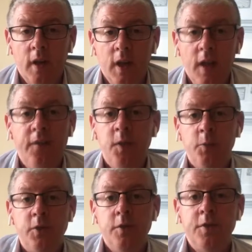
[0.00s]
If you
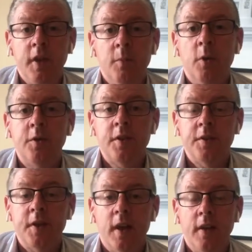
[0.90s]
choose the emotion
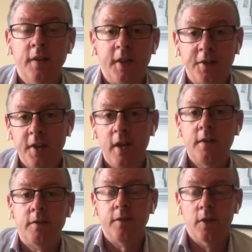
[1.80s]
side, that's the other
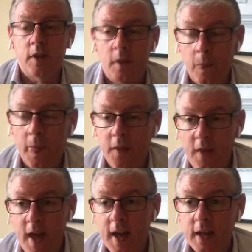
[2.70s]
fork. And
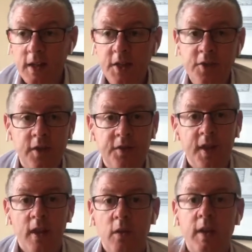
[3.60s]
then at least you
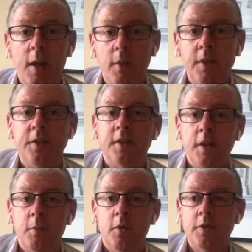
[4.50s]
say, okay, well, this is an
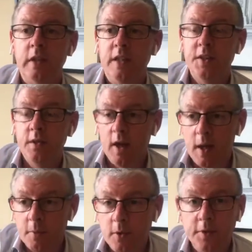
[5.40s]
emotional issue and
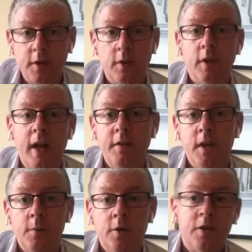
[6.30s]
I'm going to go down the
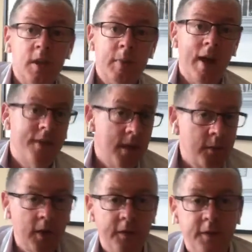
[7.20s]
emotional path and I'm
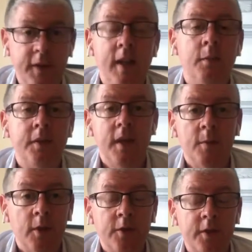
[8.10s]
going to deal with the
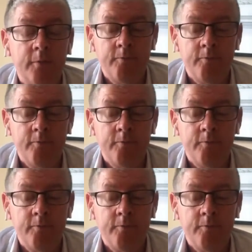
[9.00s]
emotion.